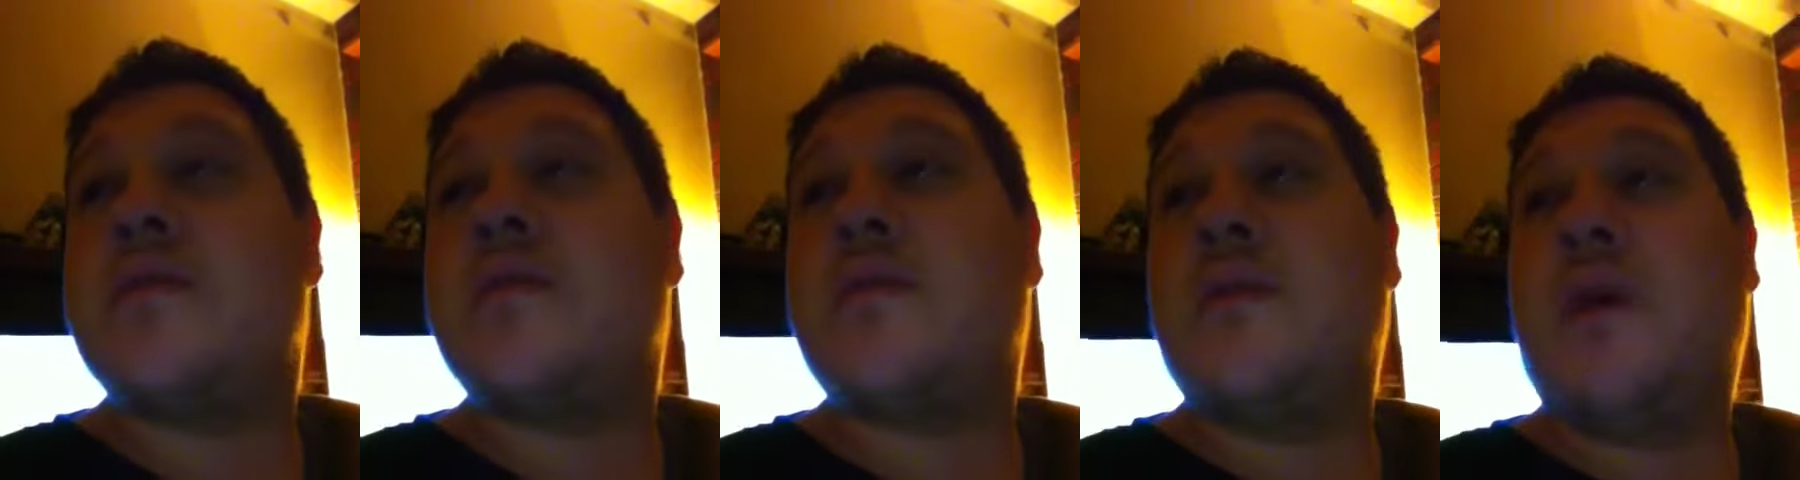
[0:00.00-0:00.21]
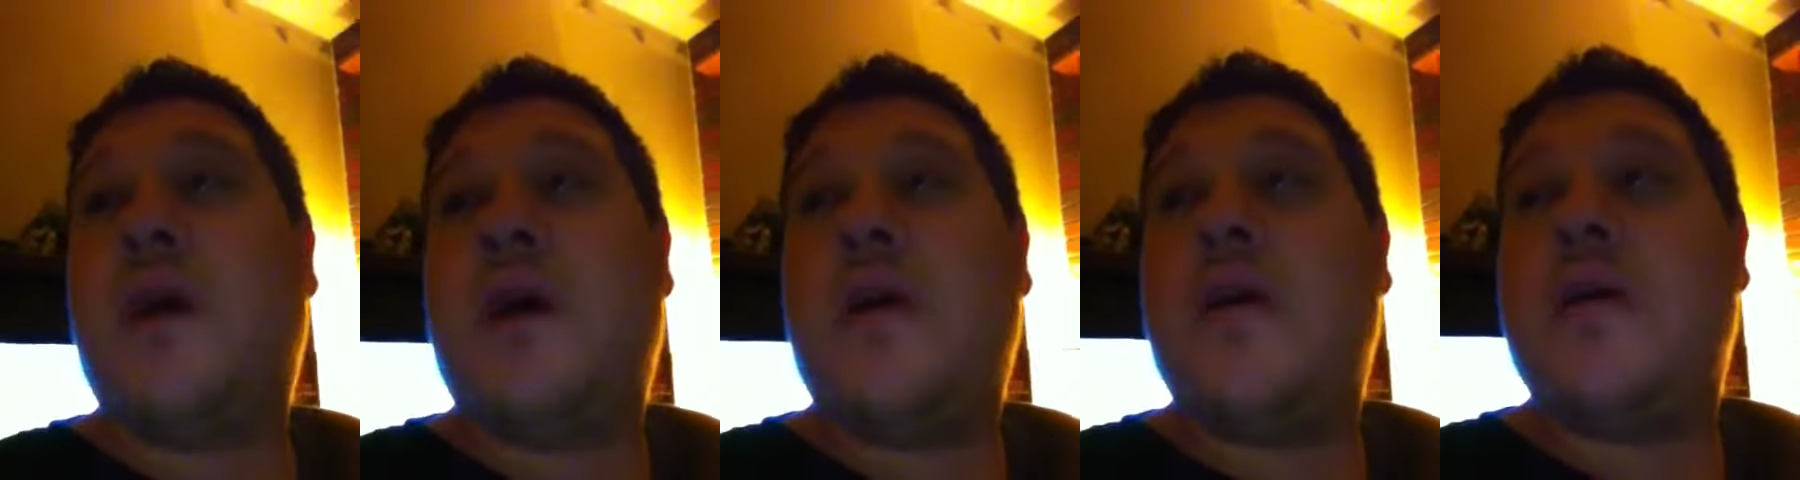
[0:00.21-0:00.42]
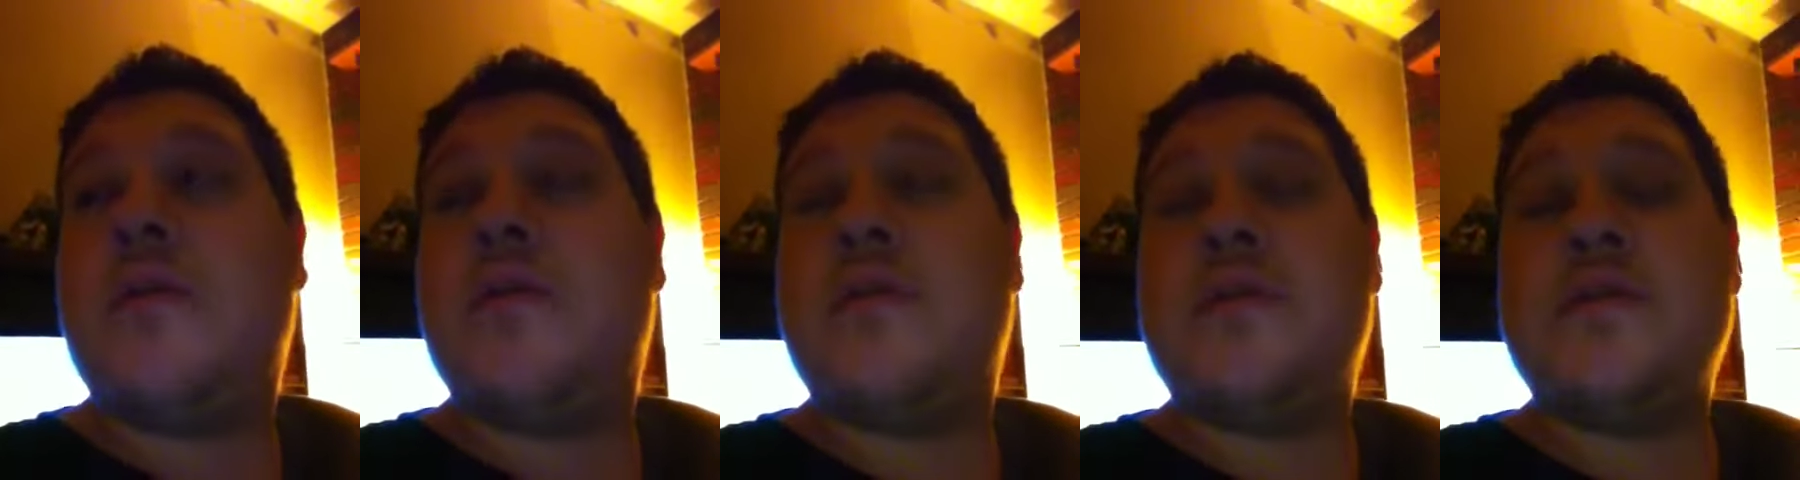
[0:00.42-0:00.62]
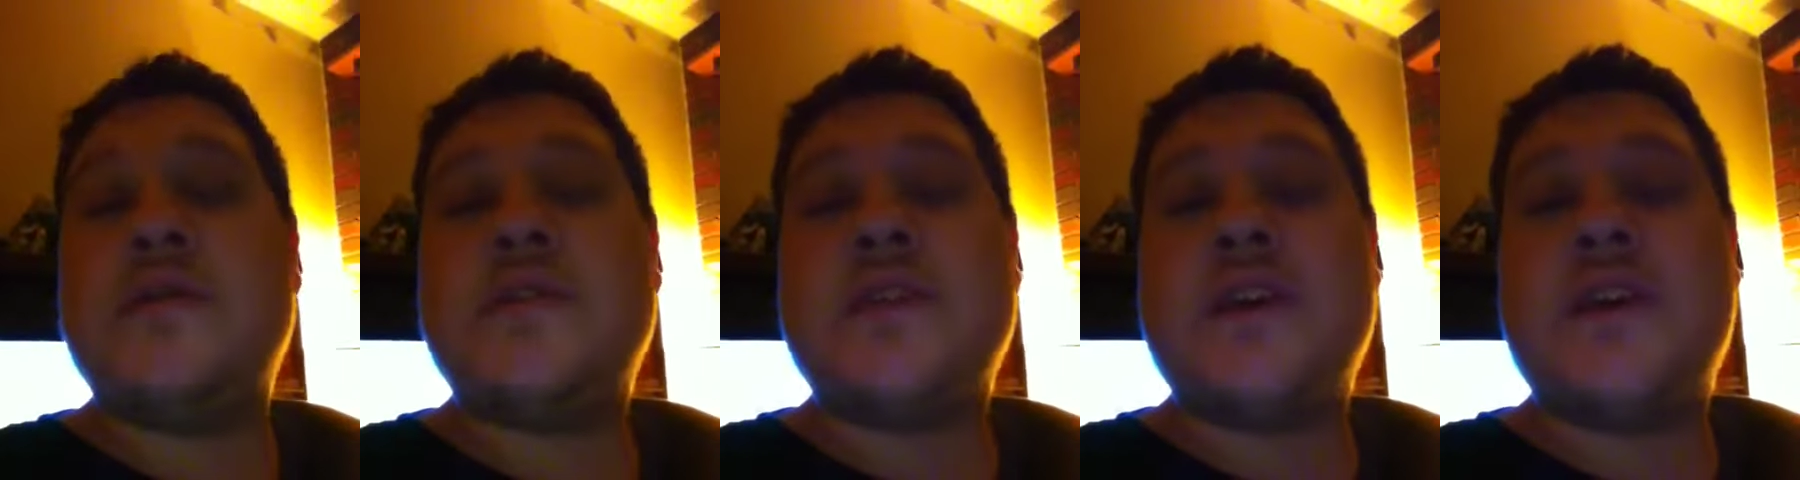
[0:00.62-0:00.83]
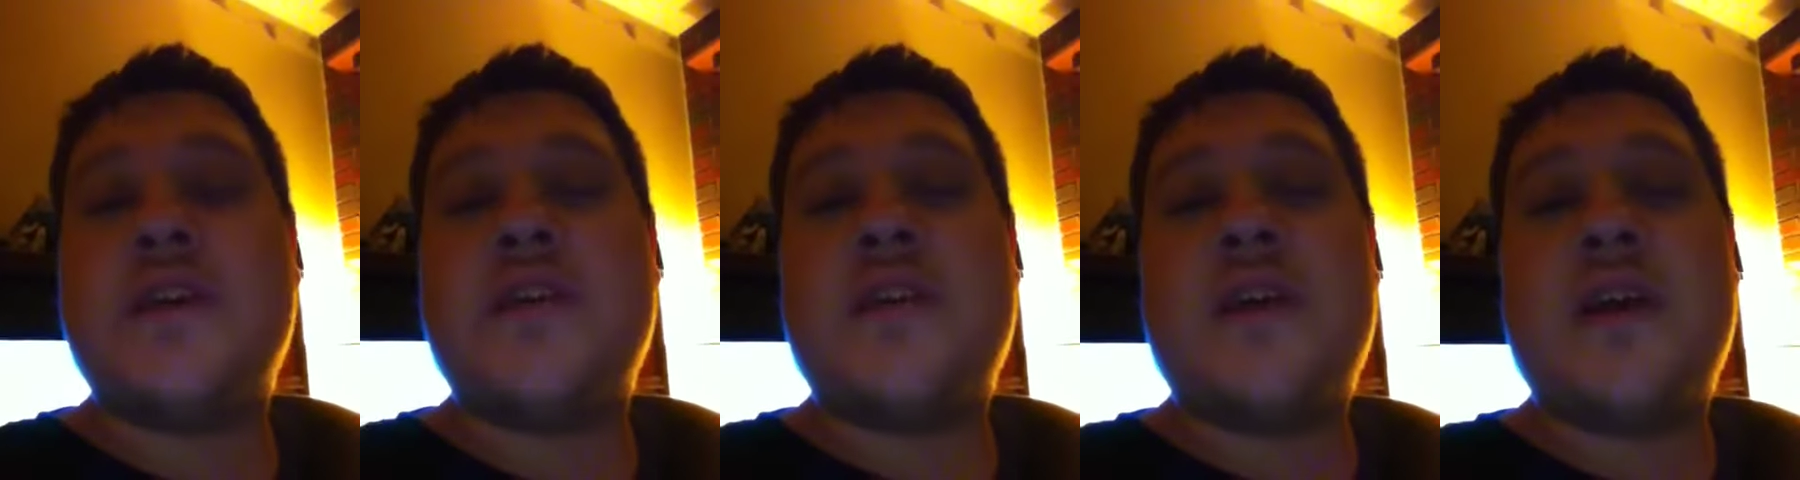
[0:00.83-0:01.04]
well we'll
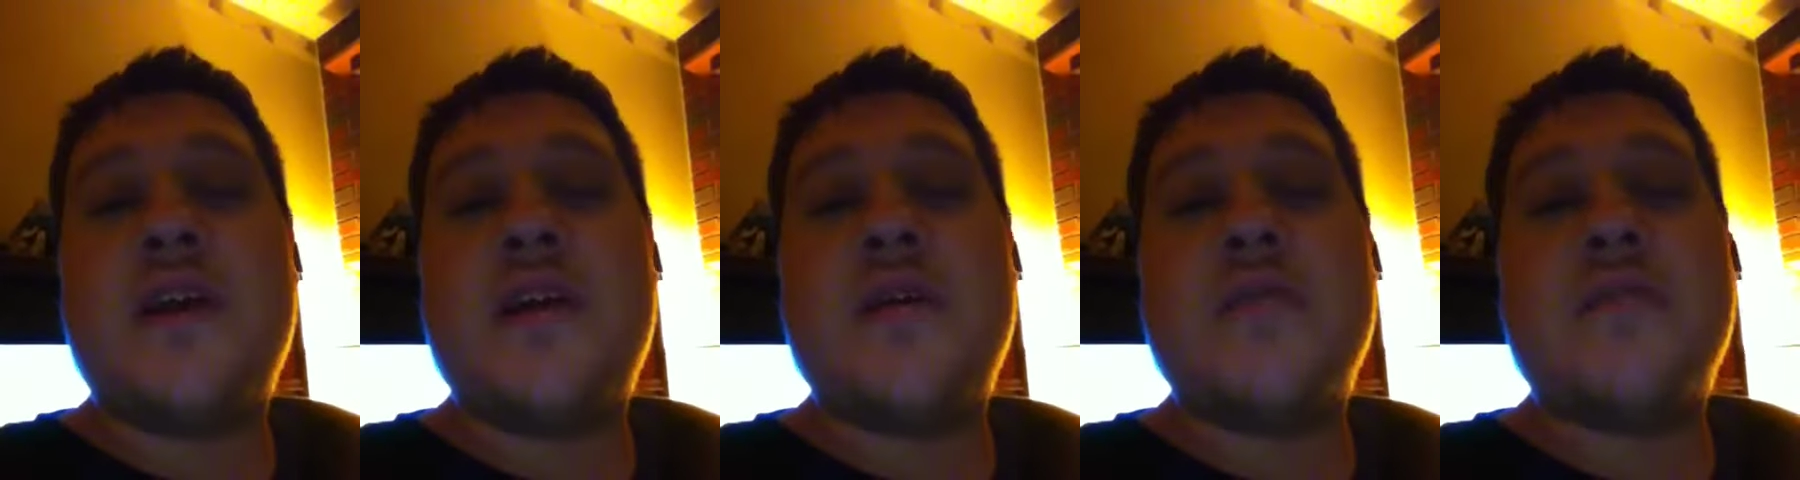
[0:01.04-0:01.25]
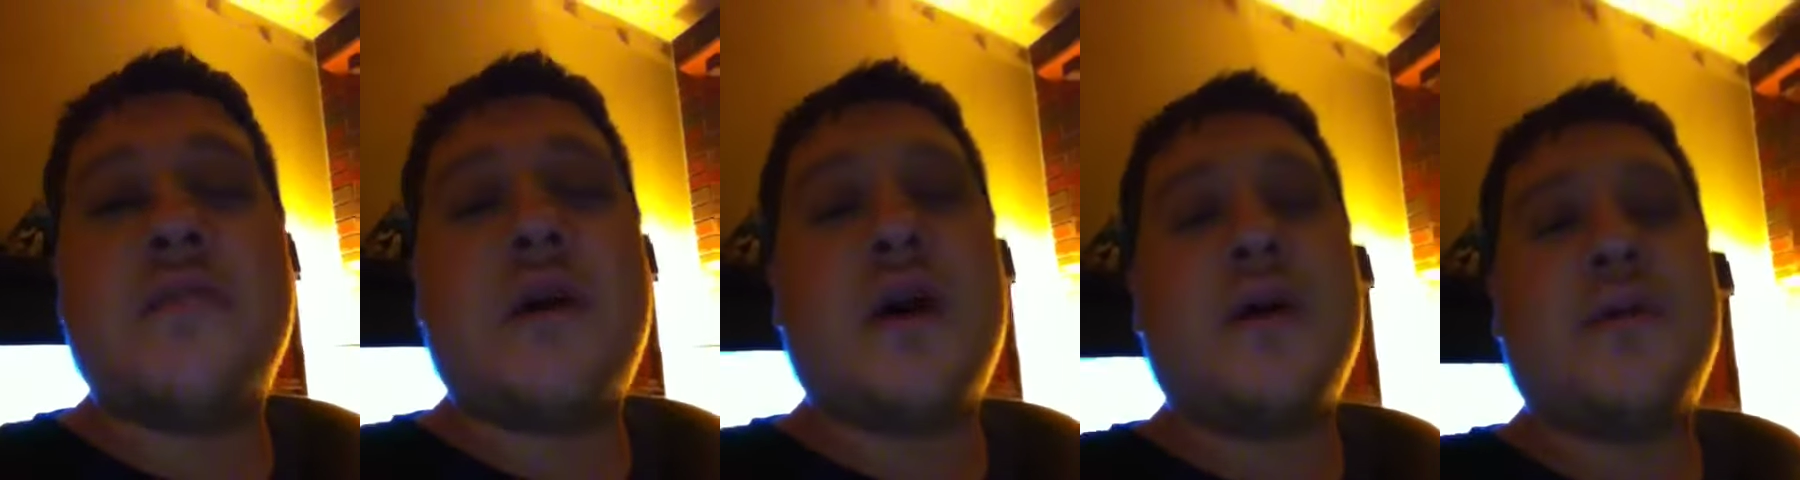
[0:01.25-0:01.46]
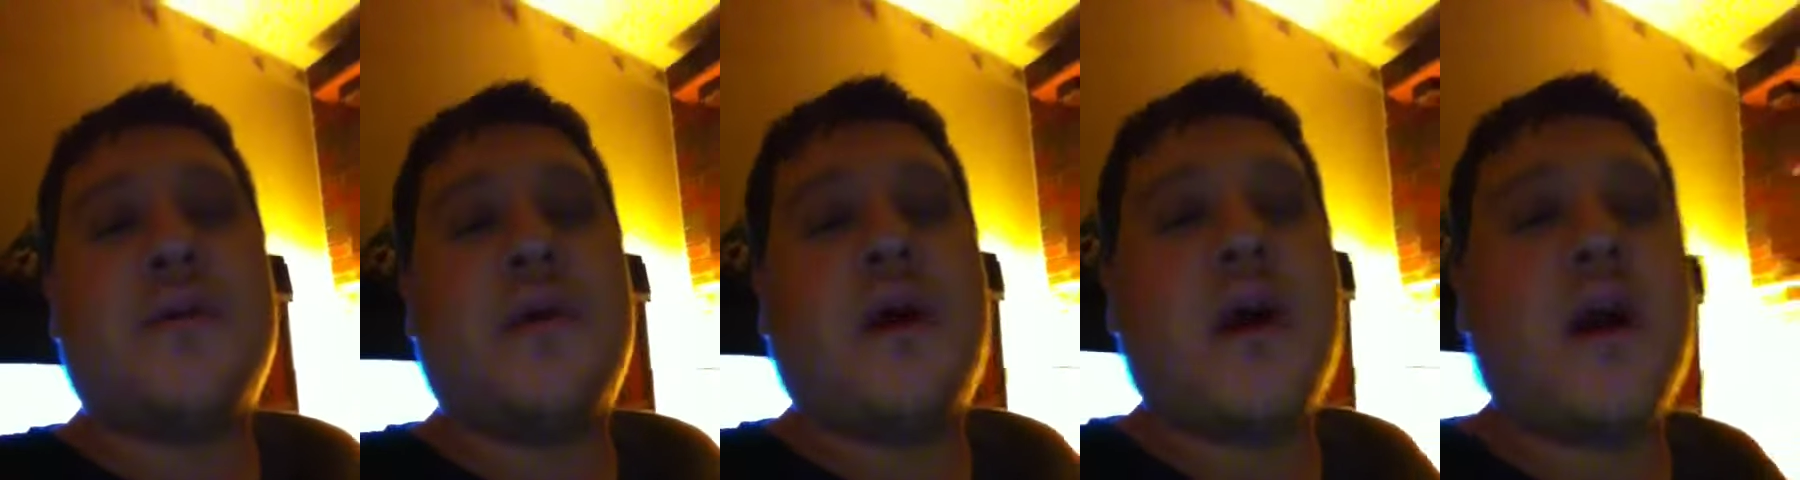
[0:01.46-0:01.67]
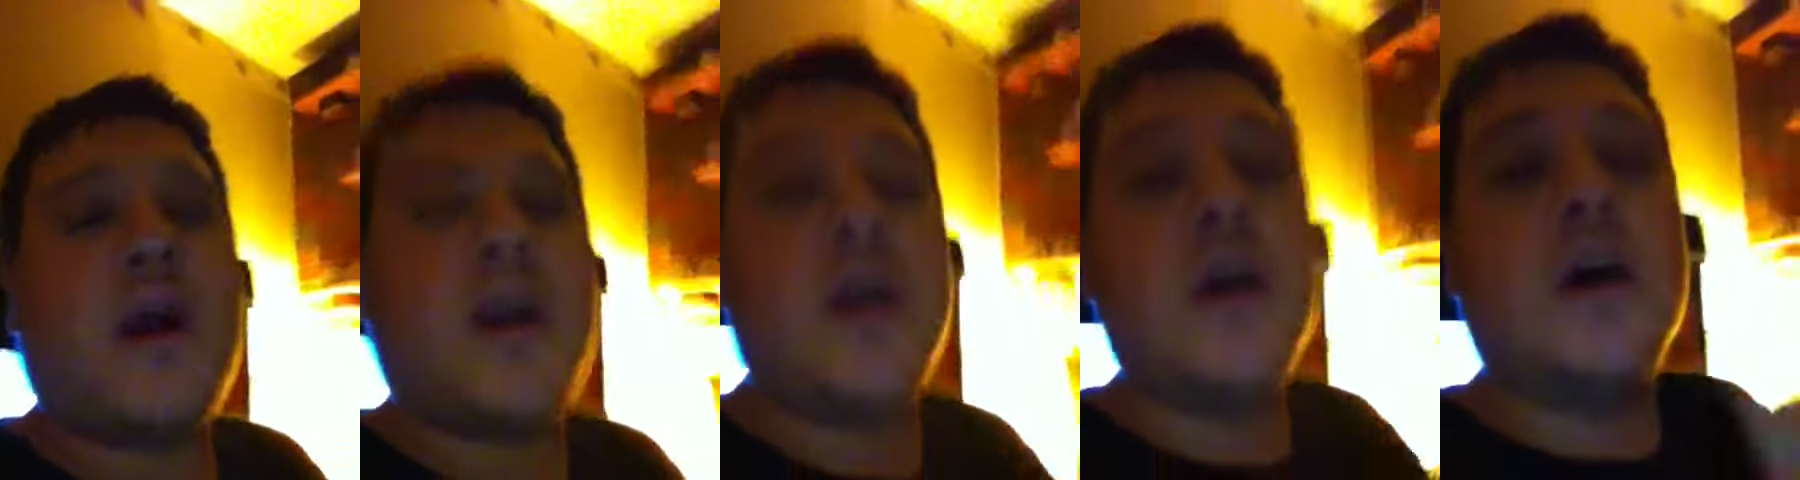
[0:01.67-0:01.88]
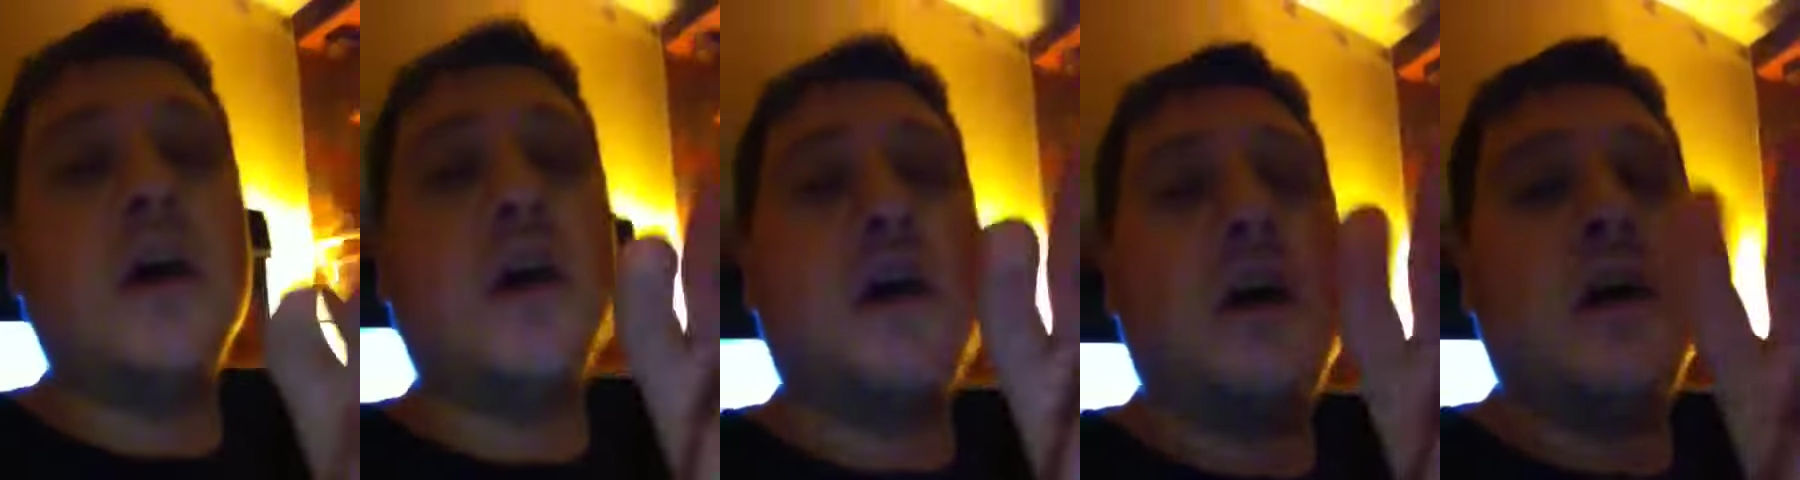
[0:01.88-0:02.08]
see you then and bye bye.